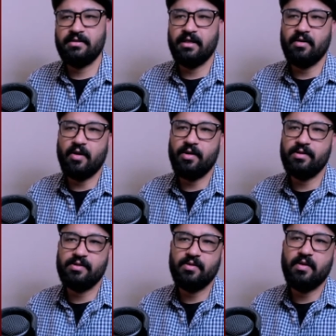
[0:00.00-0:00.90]
and
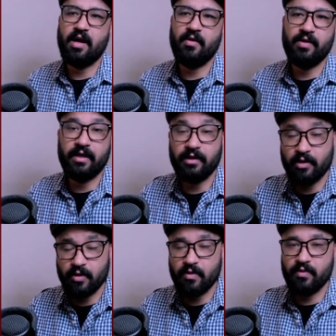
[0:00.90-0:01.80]
also how you can
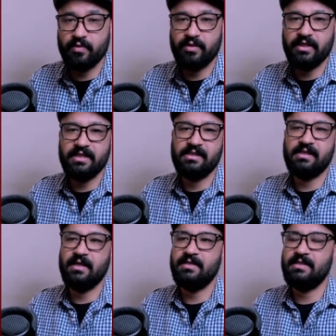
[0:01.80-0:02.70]
grow these
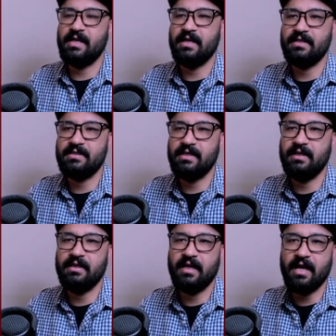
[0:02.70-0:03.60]
cells
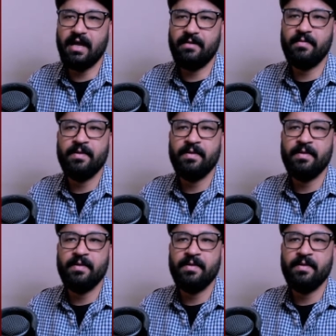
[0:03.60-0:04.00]
in the lab,